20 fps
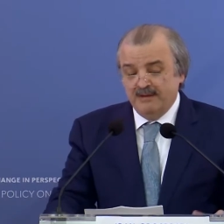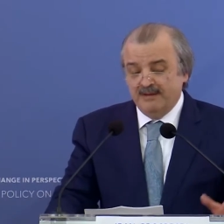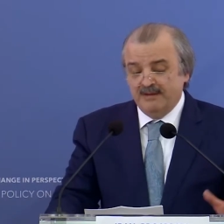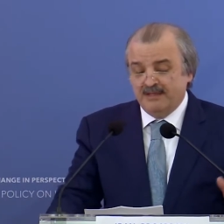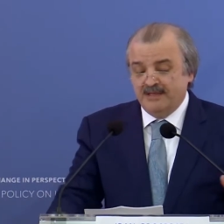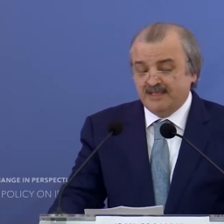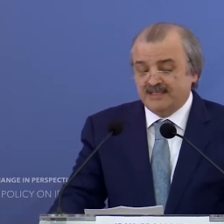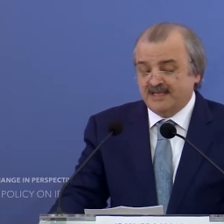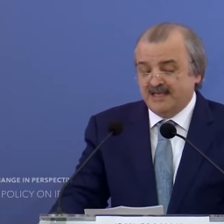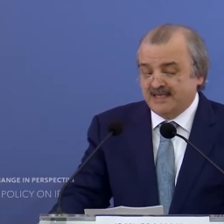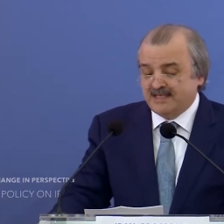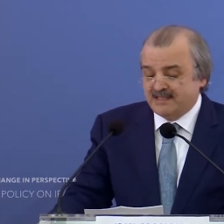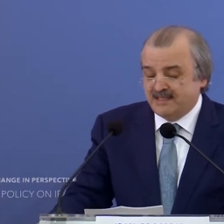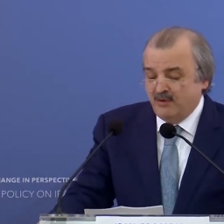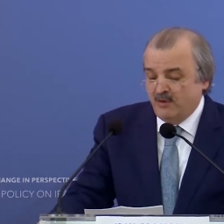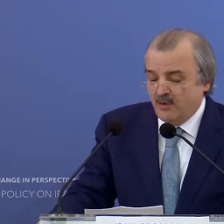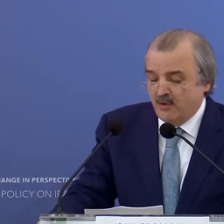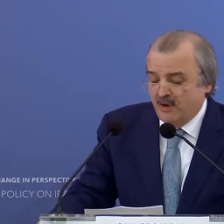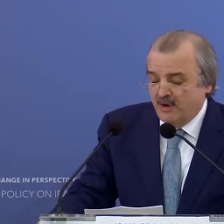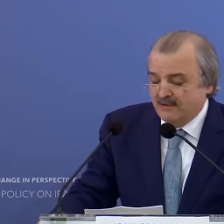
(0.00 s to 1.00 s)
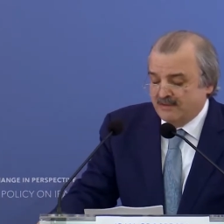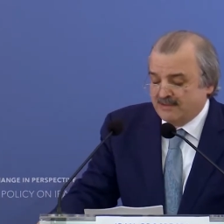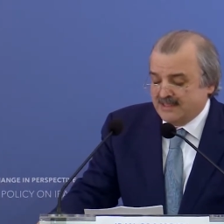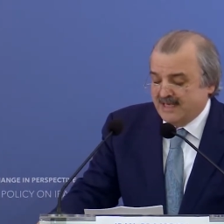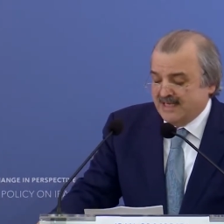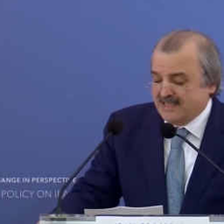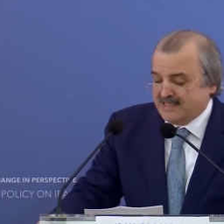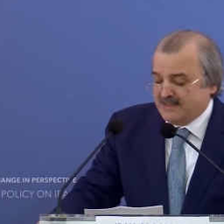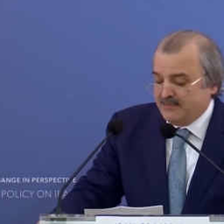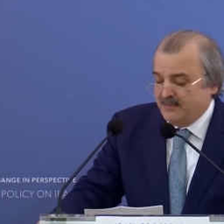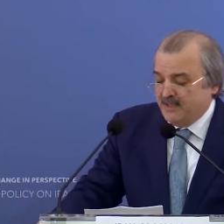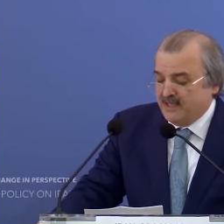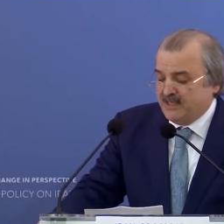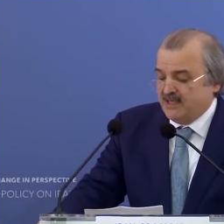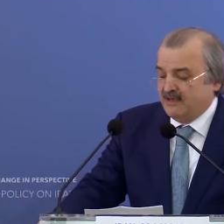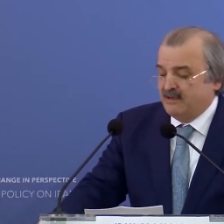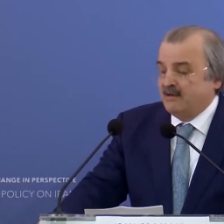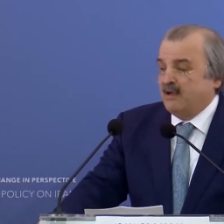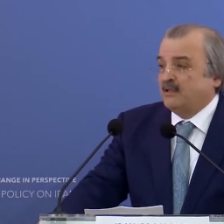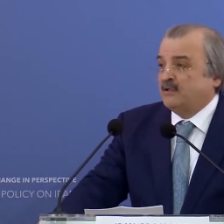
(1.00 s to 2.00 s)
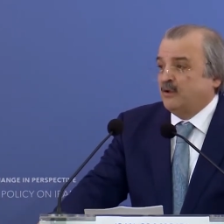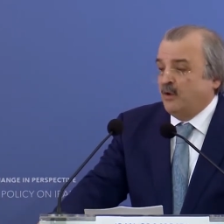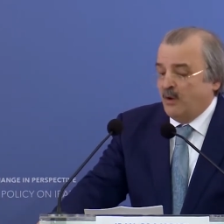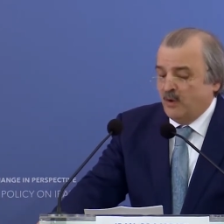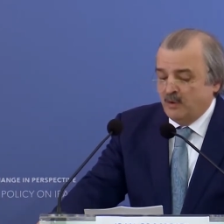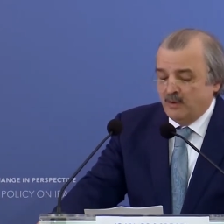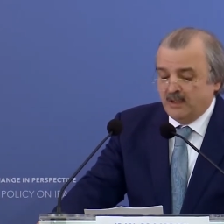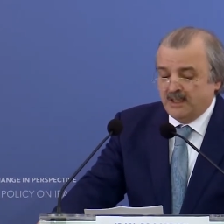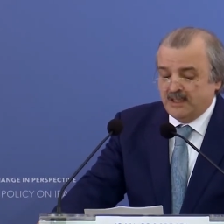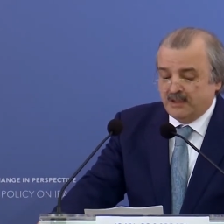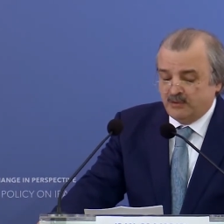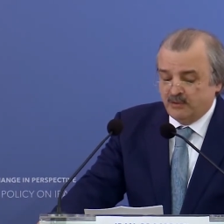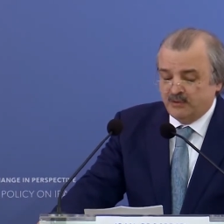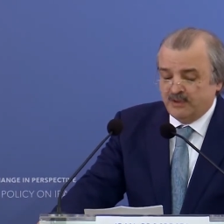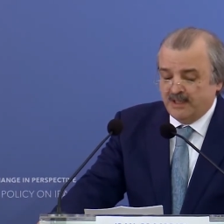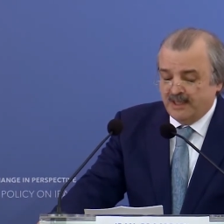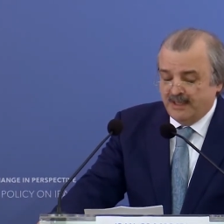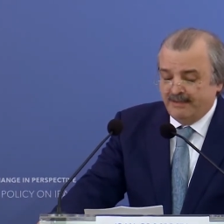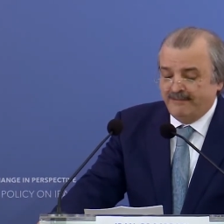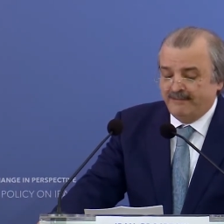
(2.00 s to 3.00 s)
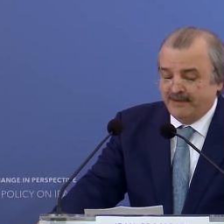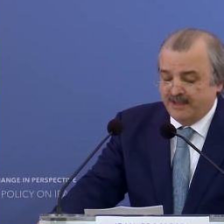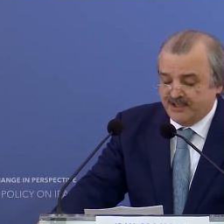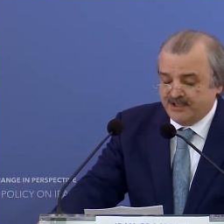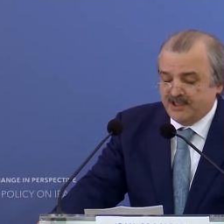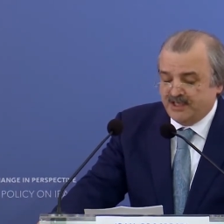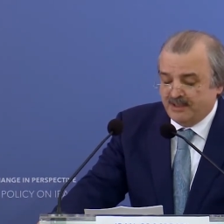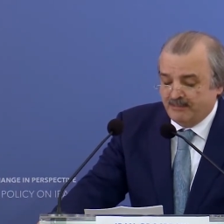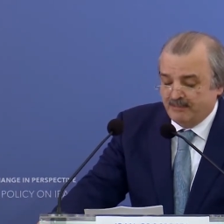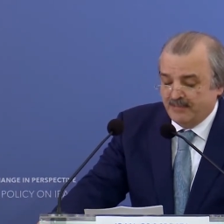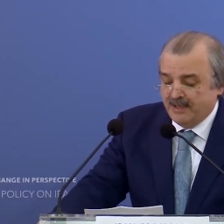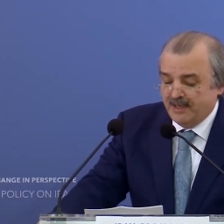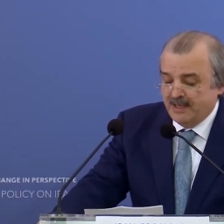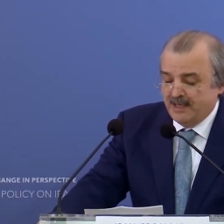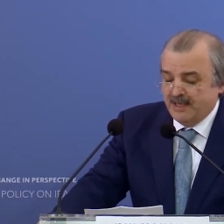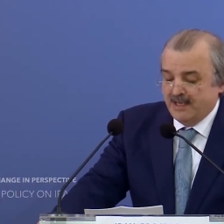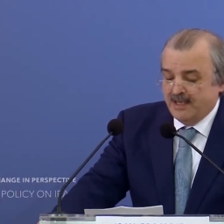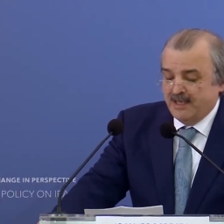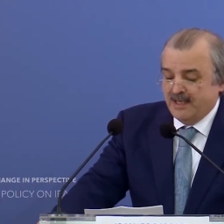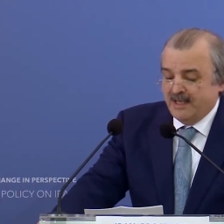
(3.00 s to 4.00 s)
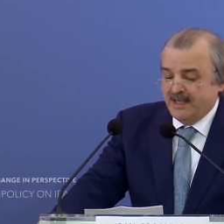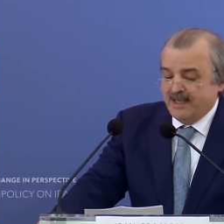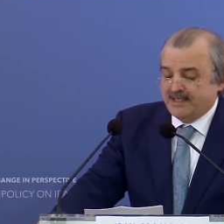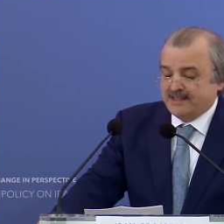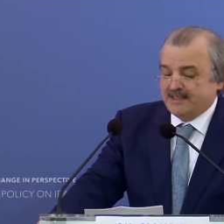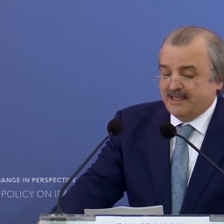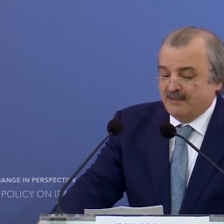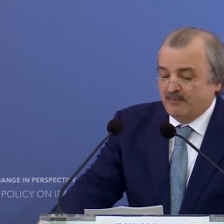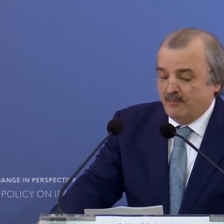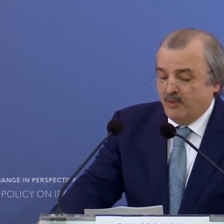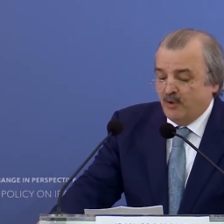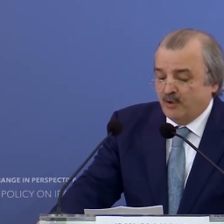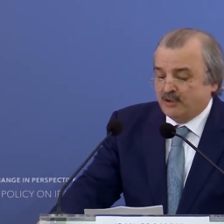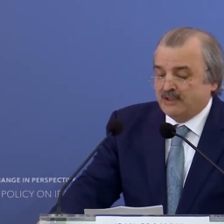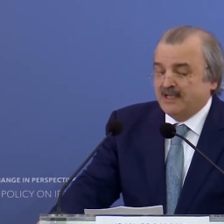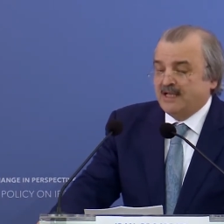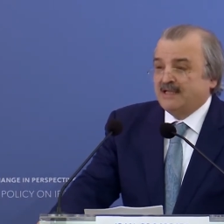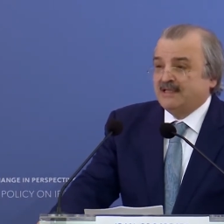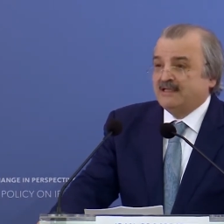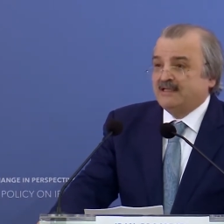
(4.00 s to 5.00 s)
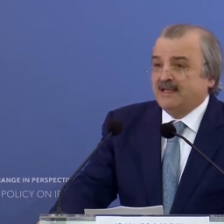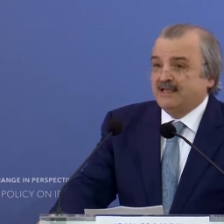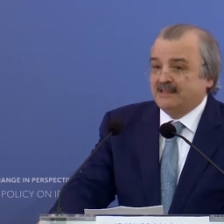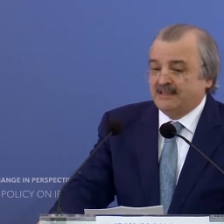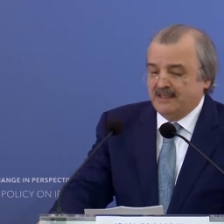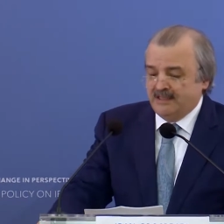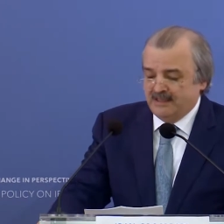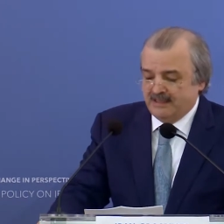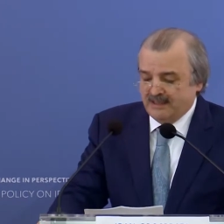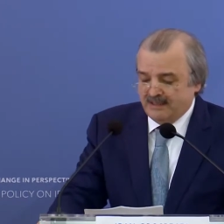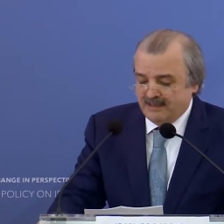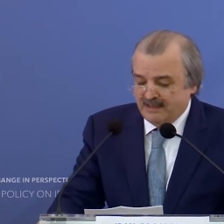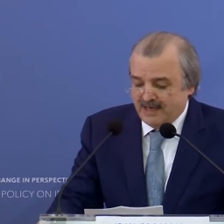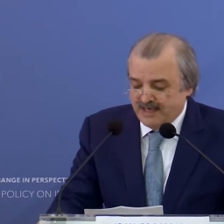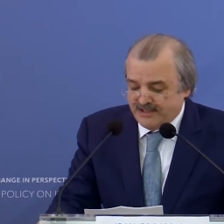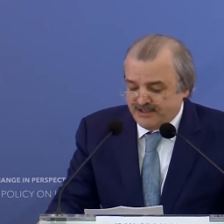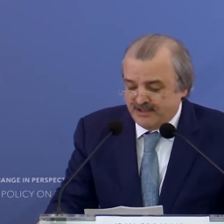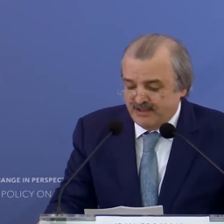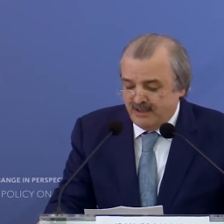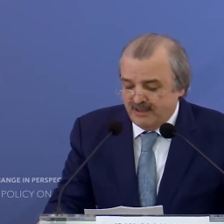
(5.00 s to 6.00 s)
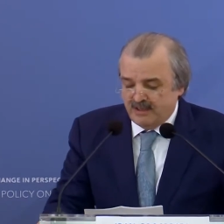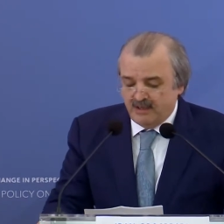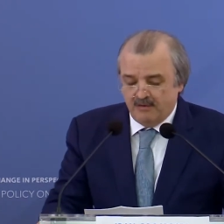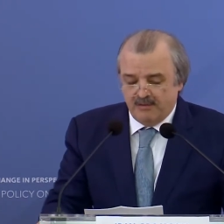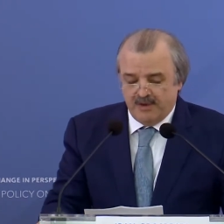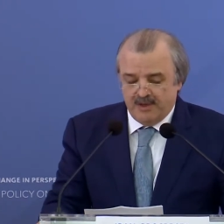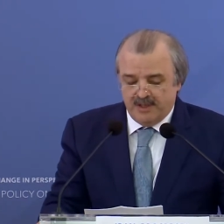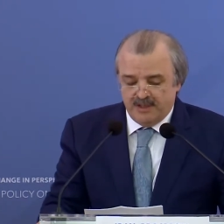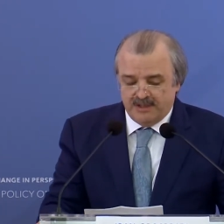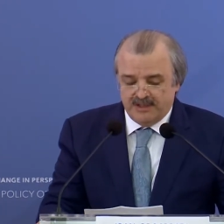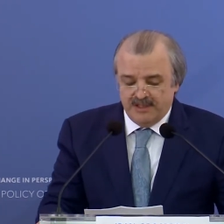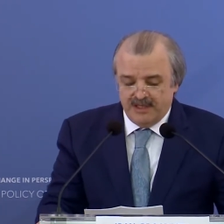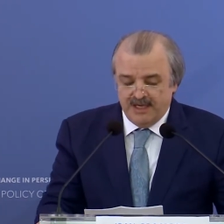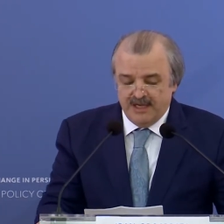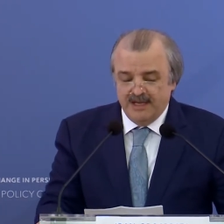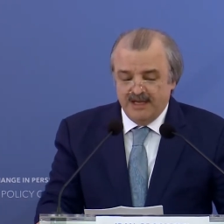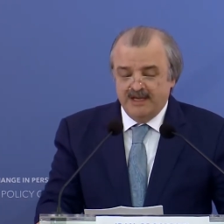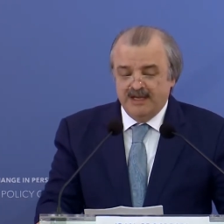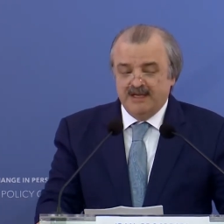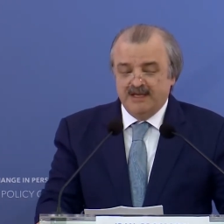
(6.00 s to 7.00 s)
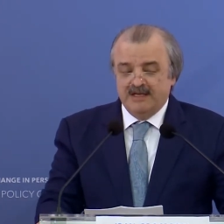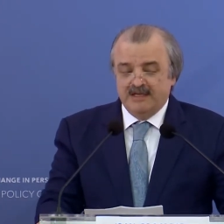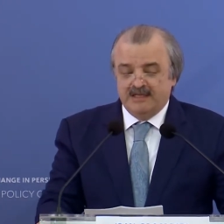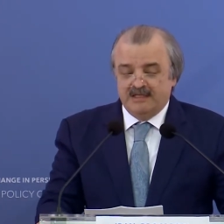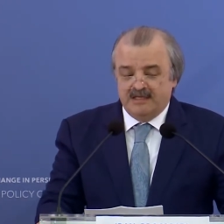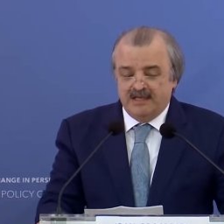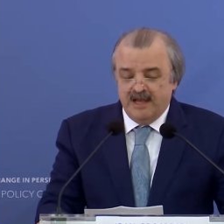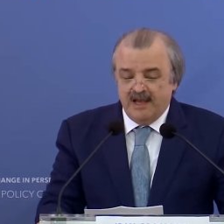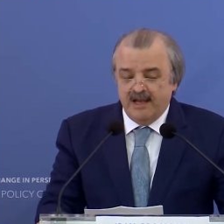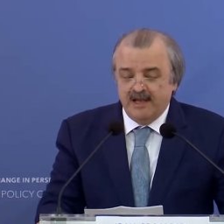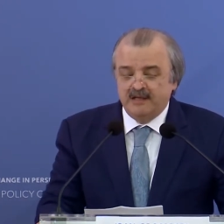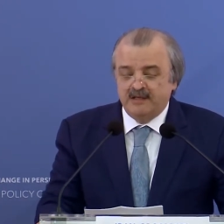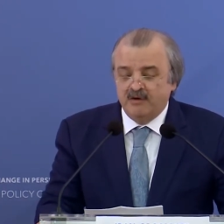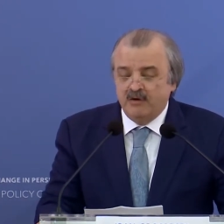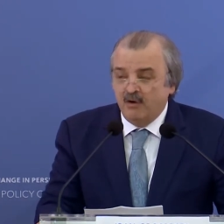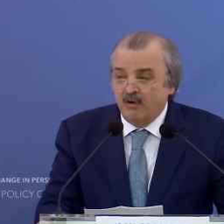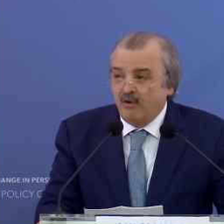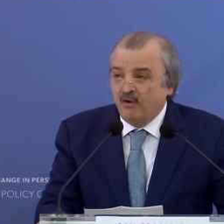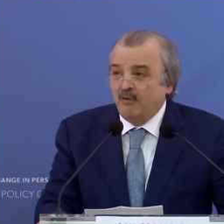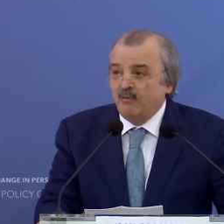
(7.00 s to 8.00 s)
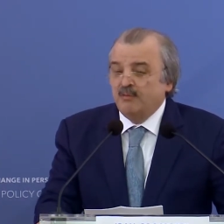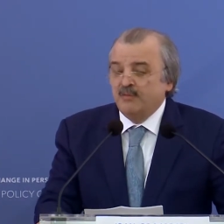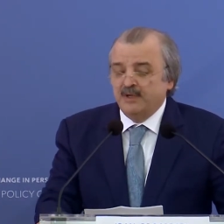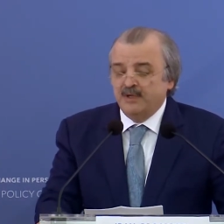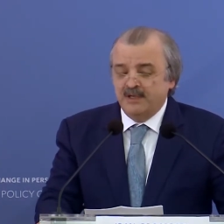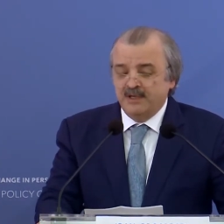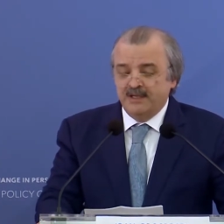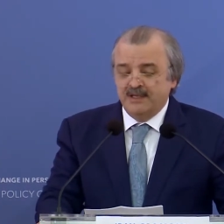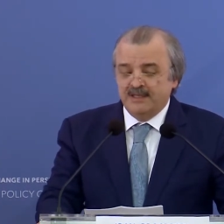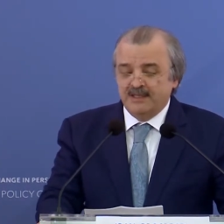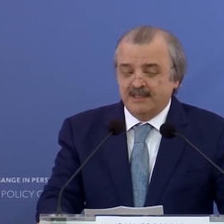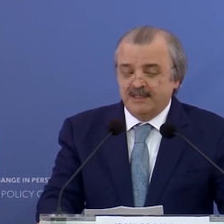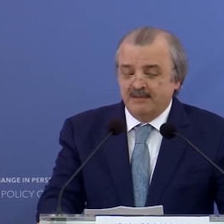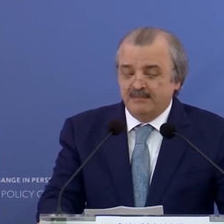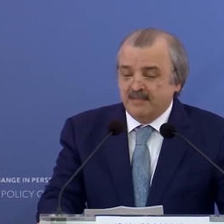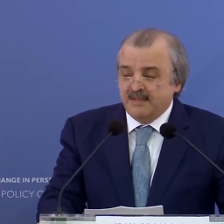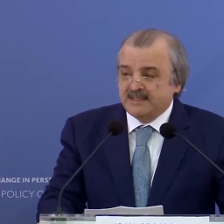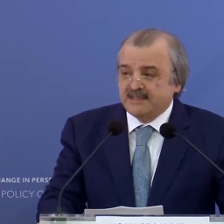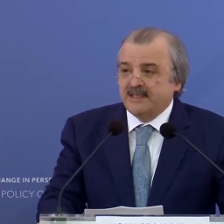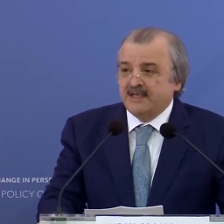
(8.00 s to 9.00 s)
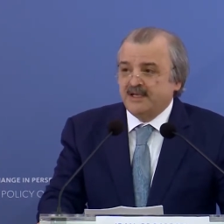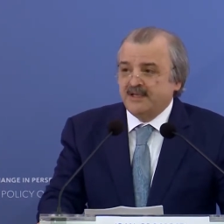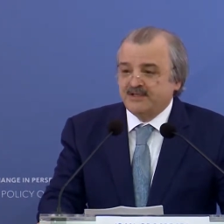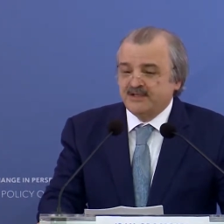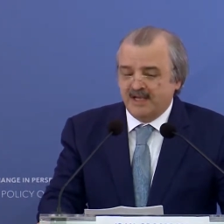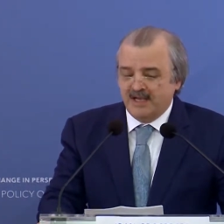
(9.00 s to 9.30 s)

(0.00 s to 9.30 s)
these slogans speak not only to the regime. It's important that the international community take home the message